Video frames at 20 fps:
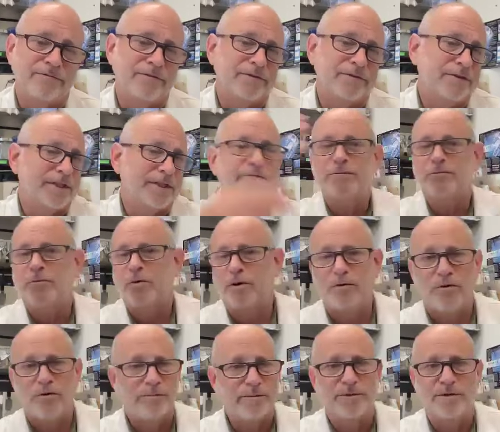7 more
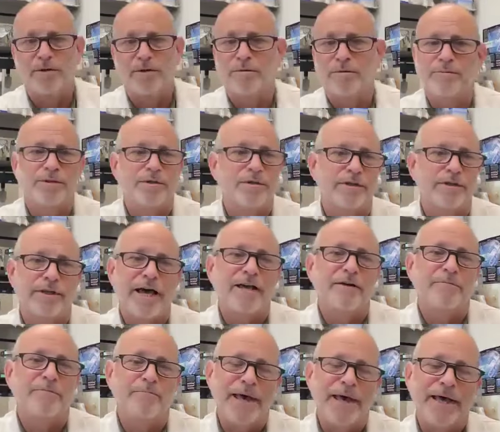chromosomes,
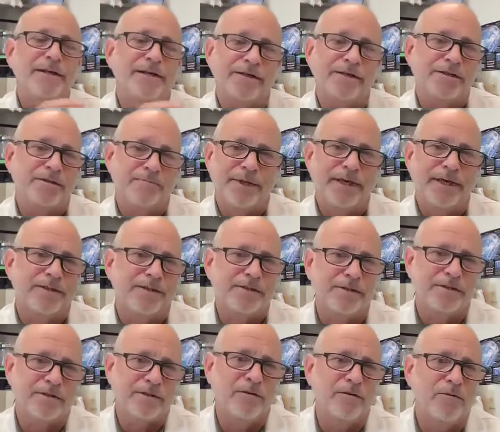that mechanism
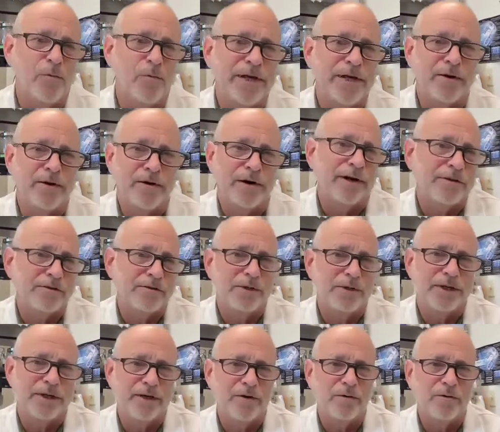gets weaker as
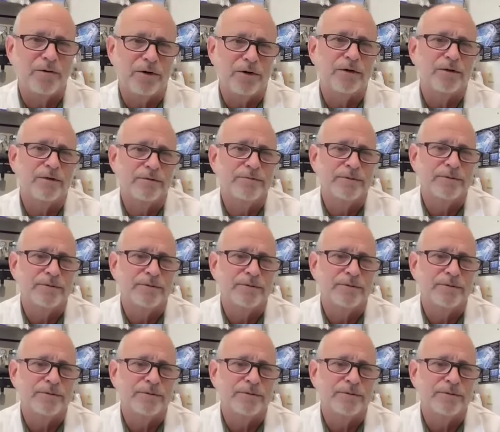we get older.